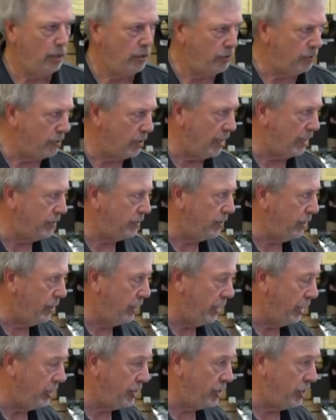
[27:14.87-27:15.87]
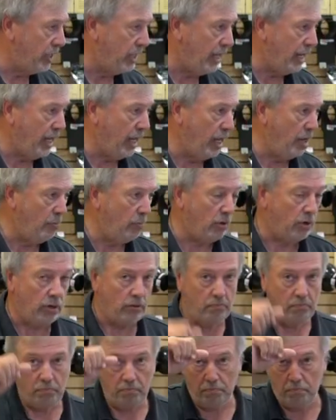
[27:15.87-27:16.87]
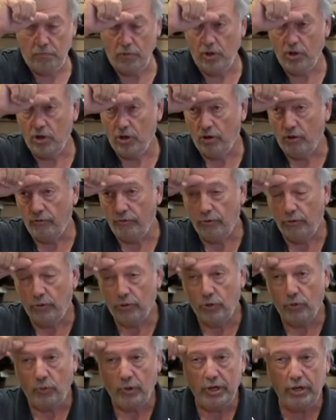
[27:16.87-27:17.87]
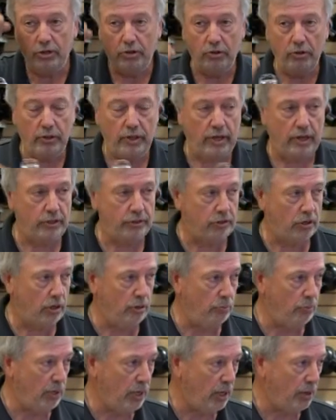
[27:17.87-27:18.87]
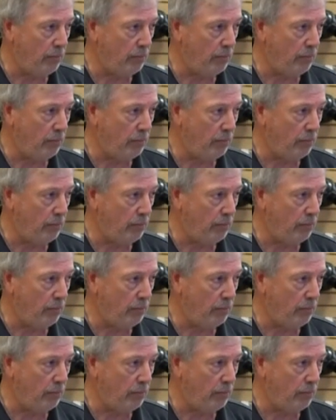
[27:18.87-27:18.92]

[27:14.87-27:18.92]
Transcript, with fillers: it's less than an inch in diameter. You can go full twenty-two thousand R P